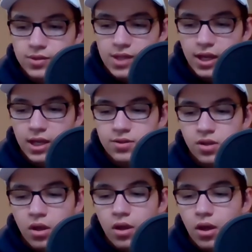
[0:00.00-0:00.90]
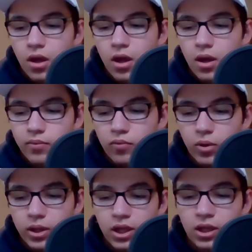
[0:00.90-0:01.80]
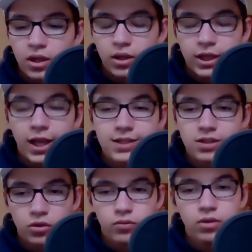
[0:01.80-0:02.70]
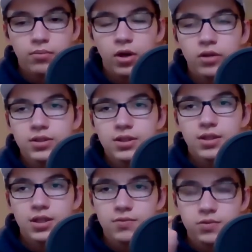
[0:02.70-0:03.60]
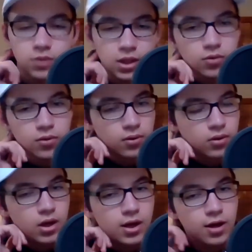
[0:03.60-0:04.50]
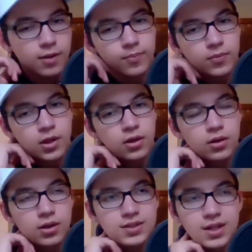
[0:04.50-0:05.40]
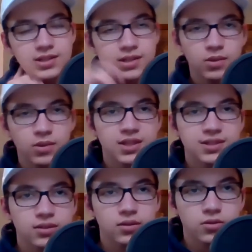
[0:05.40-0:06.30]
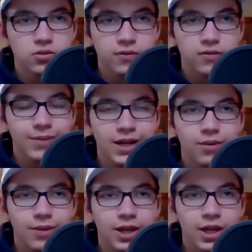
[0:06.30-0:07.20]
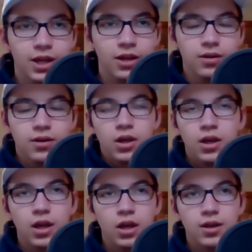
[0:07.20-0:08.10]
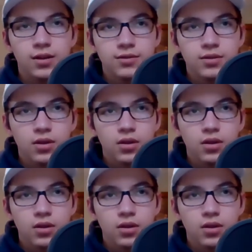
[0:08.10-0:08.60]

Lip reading: science, working like as a career in politics. This was really cool. Because that's something that's sort of in the back of my head, and